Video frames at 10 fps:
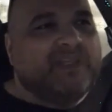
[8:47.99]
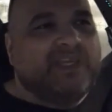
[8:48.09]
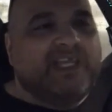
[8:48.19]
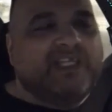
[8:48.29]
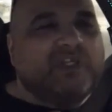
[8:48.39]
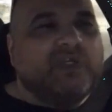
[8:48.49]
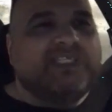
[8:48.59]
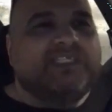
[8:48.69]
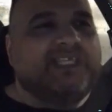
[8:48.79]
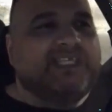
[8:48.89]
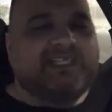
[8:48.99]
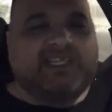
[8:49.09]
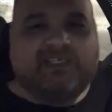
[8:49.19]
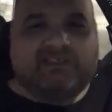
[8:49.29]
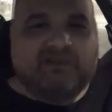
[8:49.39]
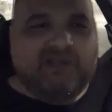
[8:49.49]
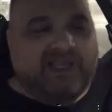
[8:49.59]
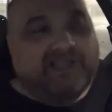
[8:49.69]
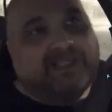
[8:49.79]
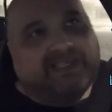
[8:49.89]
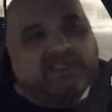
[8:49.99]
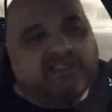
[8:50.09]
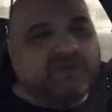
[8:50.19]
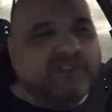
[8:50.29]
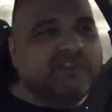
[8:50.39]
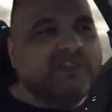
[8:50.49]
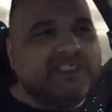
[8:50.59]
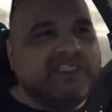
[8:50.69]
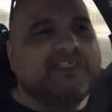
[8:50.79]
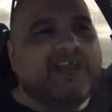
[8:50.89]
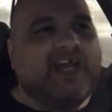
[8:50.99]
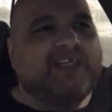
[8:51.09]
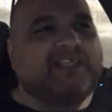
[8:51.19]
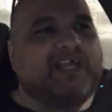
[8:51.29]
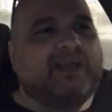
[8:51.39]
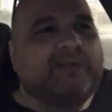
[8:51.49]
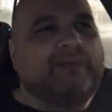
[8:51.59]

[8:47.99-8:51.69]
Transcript: it's good to see these kids. Like I said, kids, but it's good to see these guys that